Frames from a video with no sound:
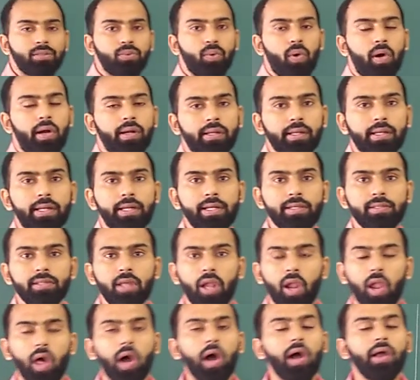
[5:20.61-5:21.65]
what? It's a
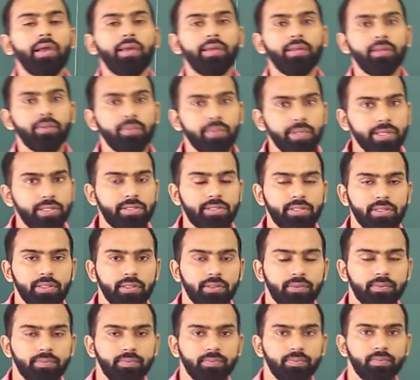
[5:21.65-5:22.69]
law in which
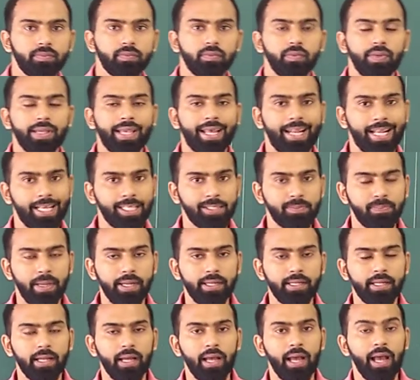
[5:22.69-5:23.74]
we can
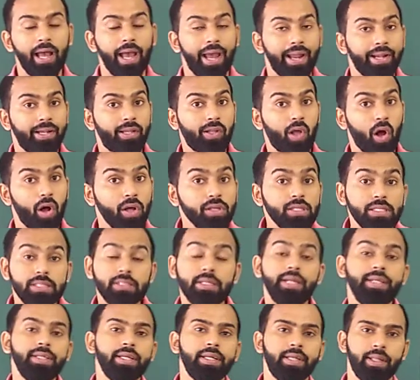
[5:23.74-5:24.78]
expect at
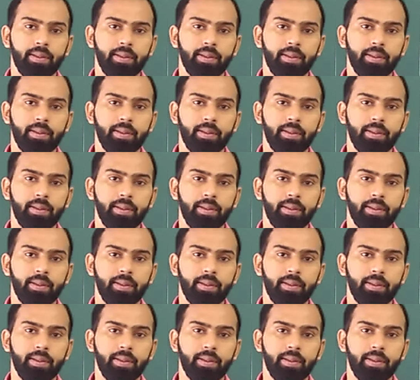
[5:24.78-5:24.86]
constant